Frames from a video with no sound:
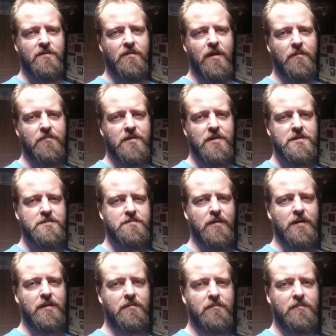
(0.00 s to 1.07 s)
interrupt this,
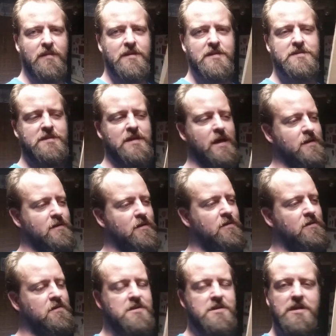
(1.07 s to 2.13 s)
but this
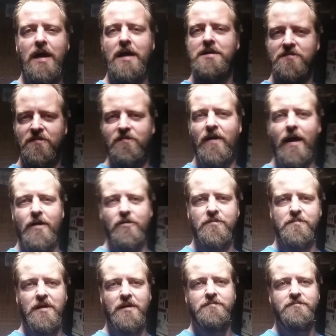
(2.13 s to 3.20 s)
technology has failed
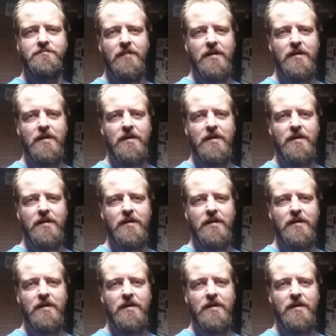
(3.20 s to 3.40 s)
me.